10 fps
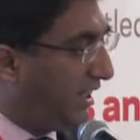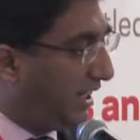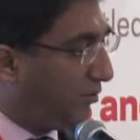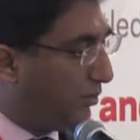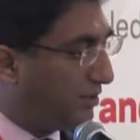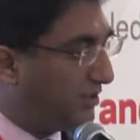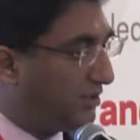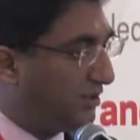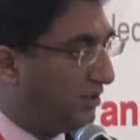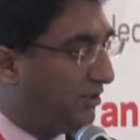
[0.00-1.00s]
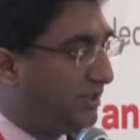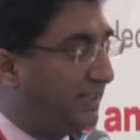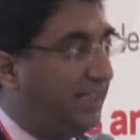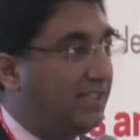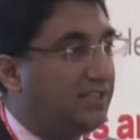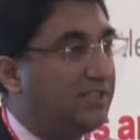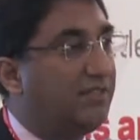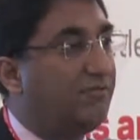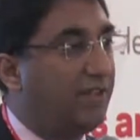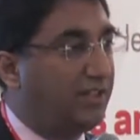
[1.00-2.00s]
and water security is
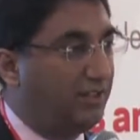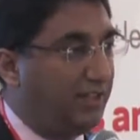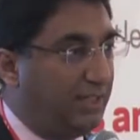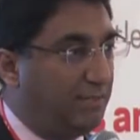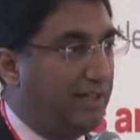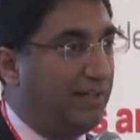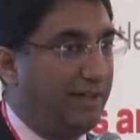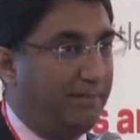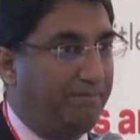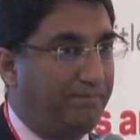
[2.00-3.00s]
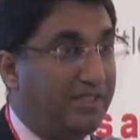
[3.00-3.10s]
regularly appearing.